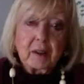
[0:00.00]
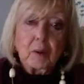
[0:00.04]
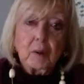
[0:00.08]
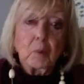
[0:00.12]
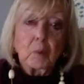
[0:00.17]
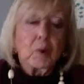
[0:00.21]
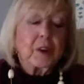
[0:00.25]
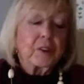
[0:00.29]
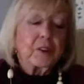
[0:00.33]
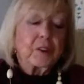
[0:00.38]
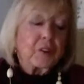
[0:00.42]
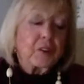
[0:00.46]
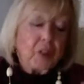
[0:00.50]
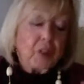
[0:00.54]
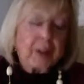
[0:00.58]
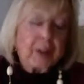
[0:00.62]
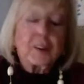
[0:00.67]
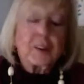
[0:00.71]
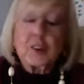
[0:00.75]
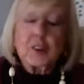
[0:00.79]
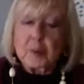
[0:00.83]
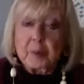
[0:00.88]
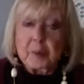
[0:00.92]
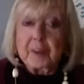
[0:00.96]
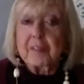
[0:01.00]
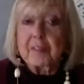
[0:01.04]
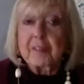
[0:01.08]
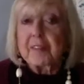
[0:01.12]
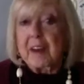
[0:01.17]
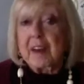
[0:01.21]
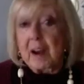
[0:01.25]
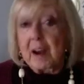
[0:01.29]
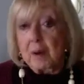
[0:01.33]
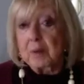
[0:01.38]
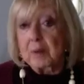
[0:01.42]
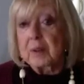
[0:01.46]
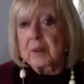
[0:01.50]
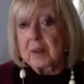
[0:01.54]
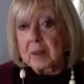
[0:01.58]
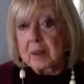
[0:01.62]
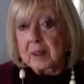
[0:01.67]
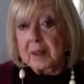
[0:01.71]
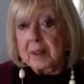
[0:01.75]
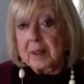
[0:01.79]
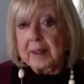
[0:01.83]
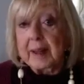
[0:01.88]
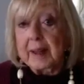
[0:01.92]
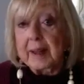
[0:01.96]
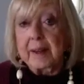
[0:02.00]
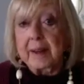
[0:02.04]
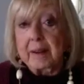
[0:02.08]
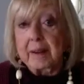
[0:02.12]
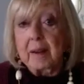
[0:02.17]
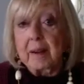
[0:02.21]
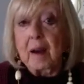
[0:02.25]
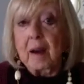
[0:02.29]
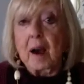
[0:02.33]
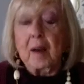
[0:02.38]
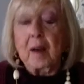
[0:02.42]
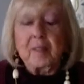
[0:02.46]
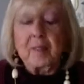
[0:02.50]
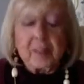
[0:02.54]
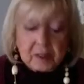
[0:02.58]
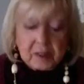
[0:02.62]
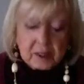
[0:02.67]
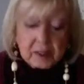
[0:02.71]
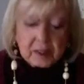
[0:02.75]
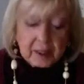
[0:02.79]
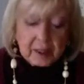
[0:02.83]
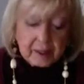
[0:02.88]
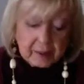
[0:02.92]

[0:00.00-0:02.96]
was not to be found, dead, obviously.